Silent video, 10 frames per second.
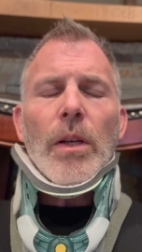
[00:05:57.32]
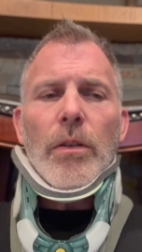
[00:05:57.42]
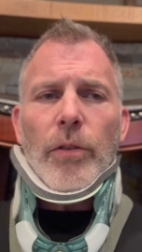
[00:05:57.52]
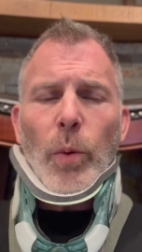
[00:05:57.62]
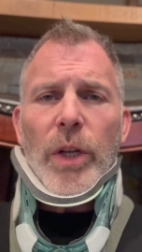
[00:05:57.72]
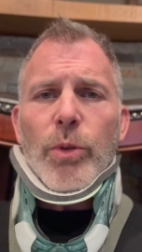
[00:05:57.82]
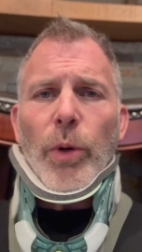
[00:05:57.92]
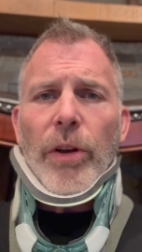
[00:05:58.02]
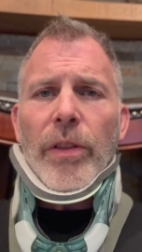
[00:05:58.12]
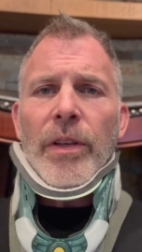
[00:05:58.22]
For what it's
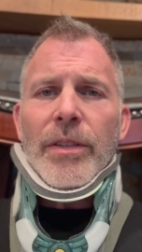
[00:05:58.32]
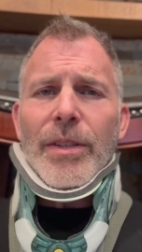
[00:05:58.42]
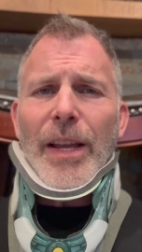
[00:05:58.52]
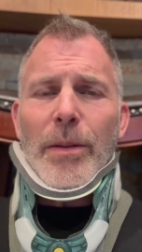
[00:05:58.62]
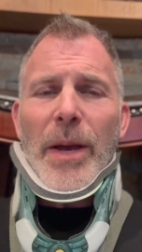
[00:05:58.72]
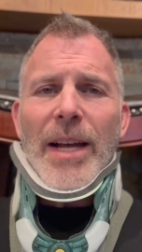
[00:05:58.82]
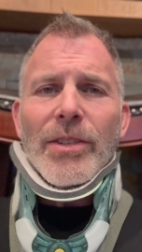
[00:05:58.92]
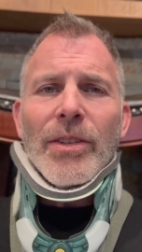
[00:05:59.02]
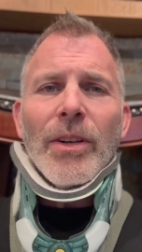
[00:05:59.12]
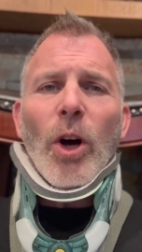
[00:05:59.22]
worth, stay on the
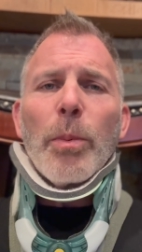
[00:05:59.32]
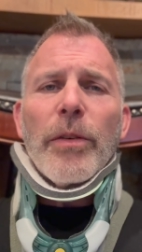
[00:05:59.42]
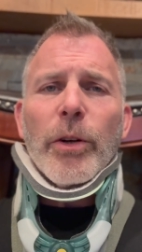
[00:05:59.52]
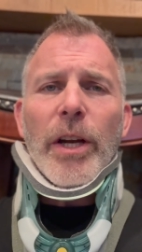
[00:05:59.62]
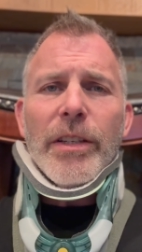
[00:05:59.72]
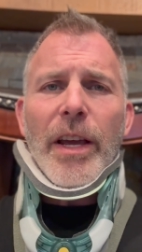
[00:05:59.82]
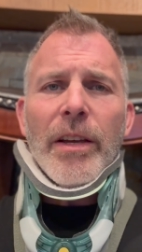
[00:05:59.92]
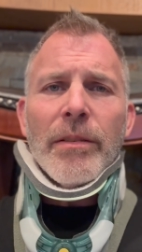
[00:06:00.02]
mats. Hope you have a great day.